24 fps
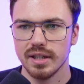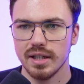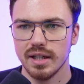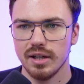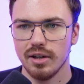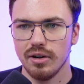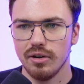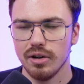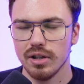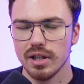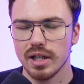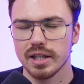
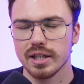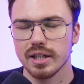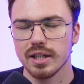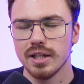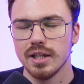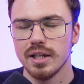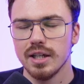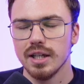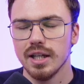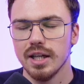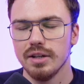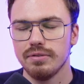or like
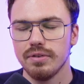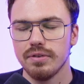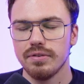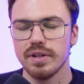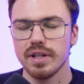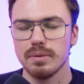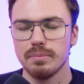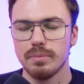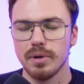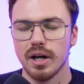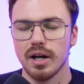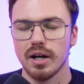if we think
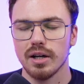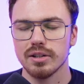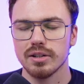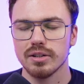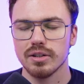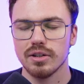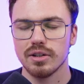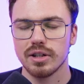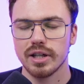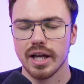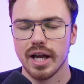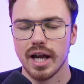about,
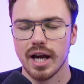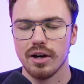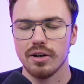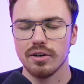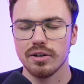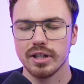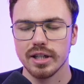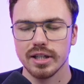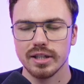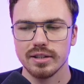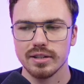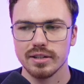okay, how
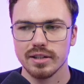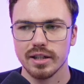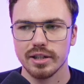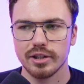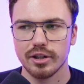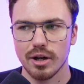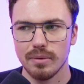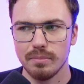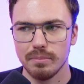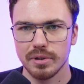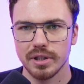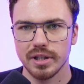can a
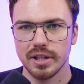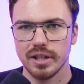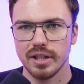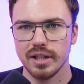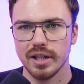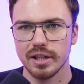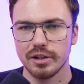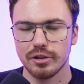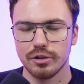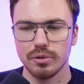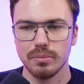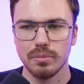company
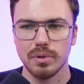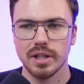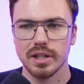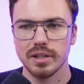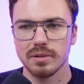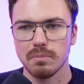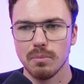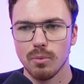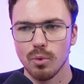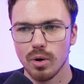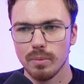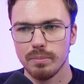accumulate
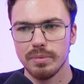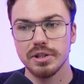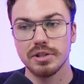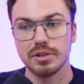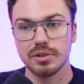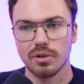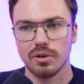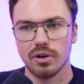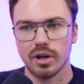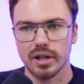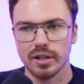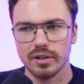more
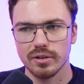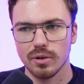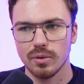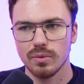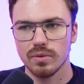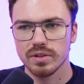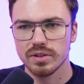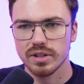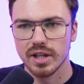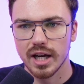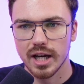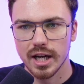Bitcoin over
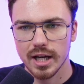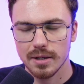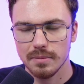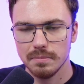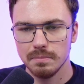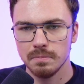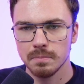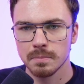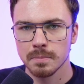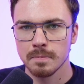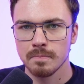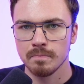time
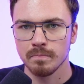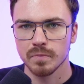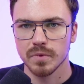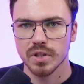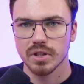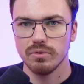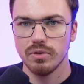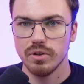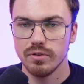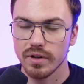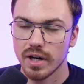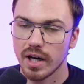
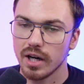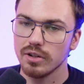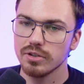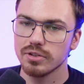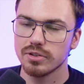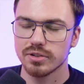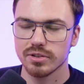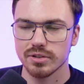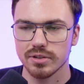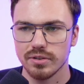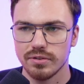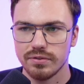
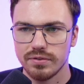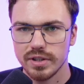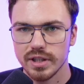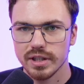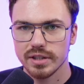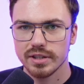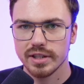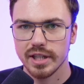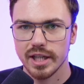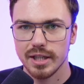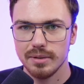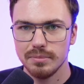without fiat
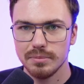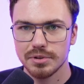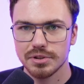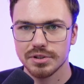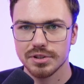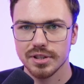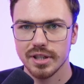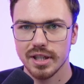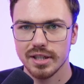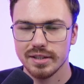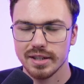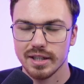games,
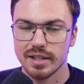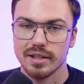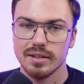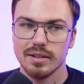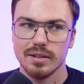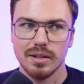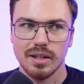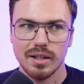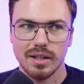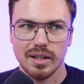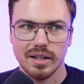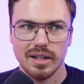and then
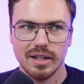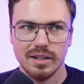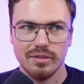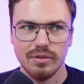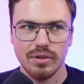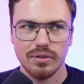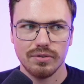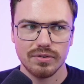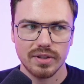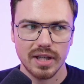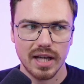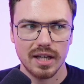
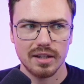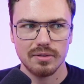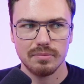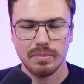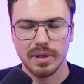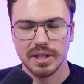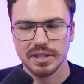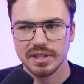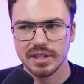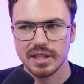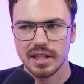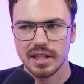with that basically